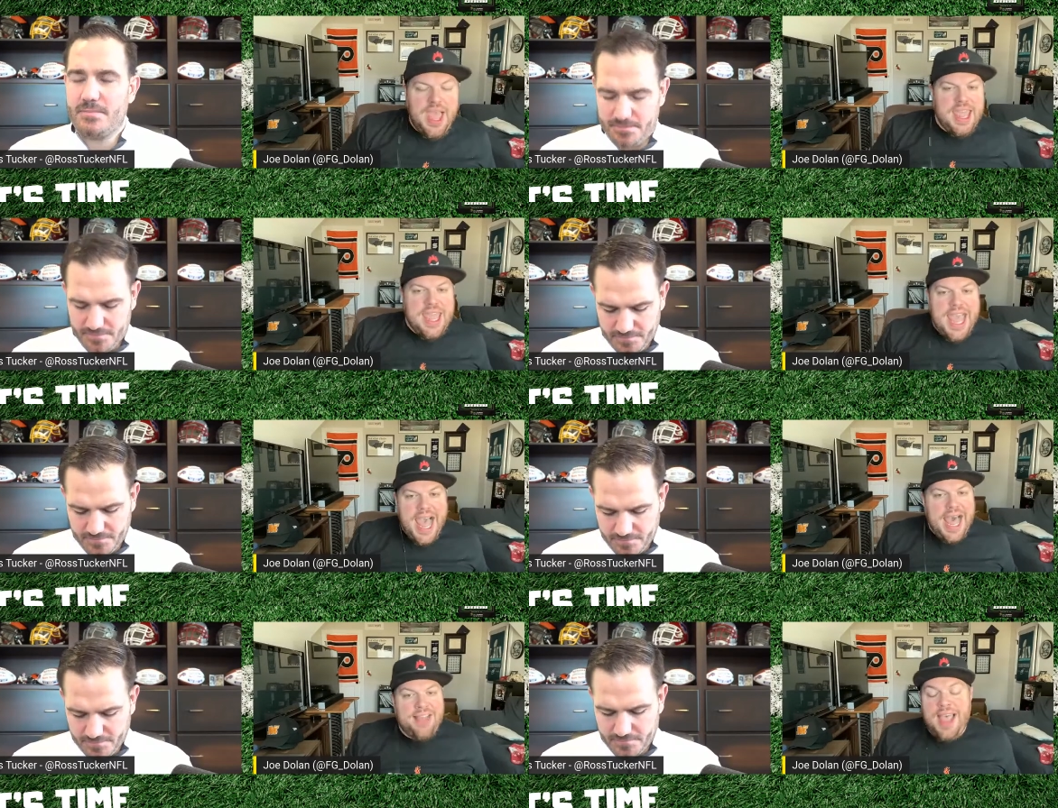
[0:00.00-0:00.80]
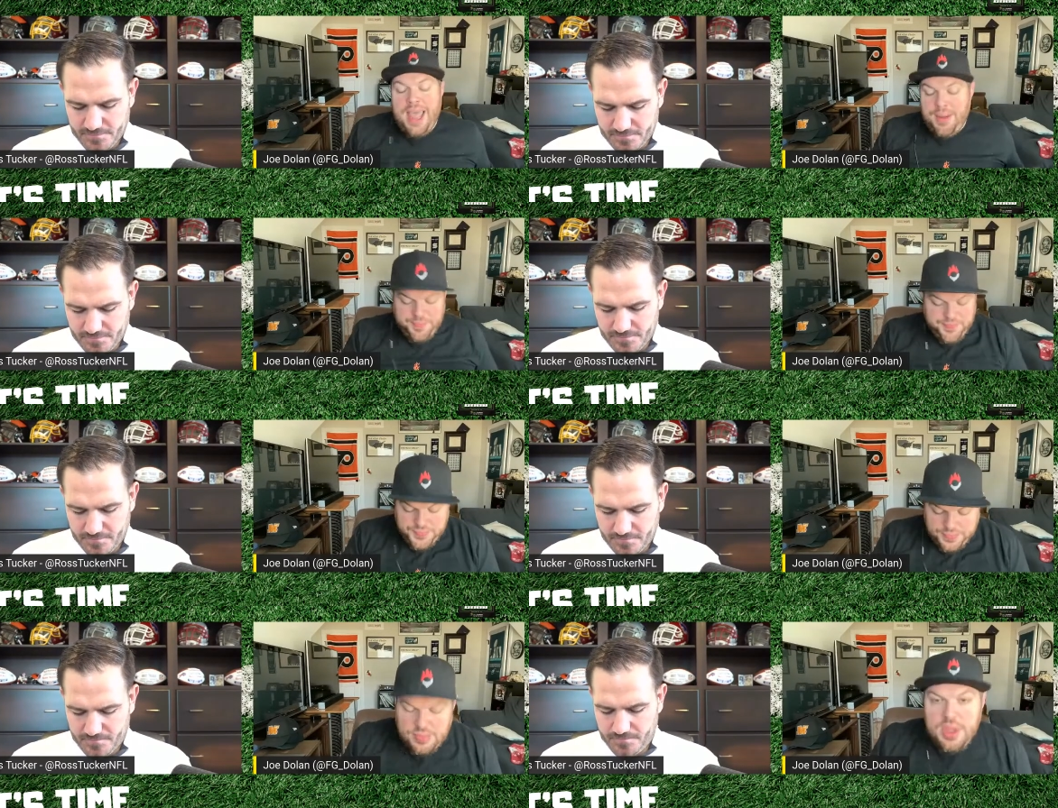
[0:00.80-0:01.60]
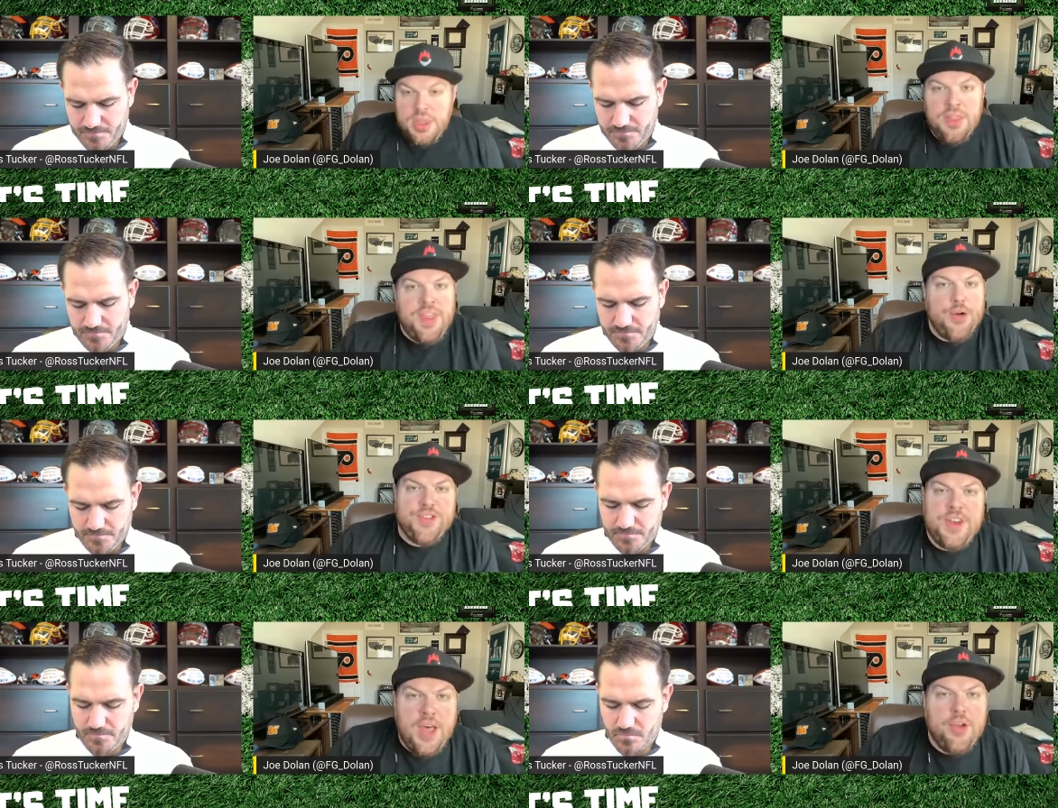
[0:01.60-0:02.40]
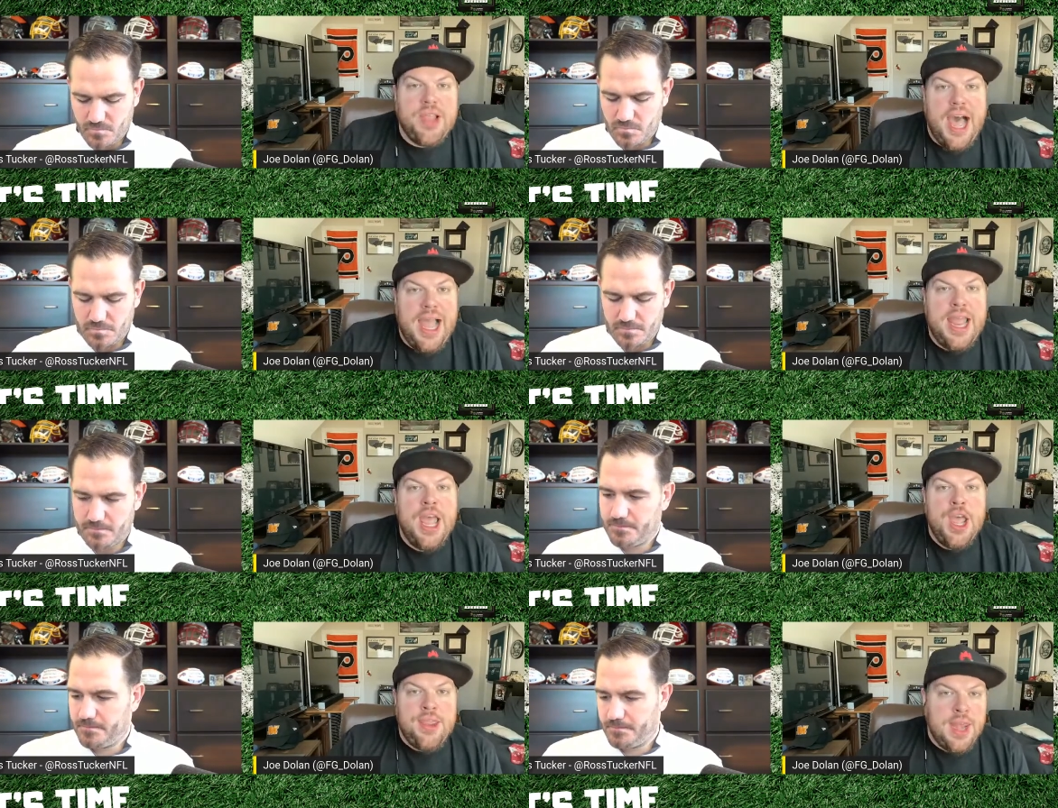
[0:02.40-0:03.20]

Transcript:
Speaker 1: Yeah, he has. And there's another guy,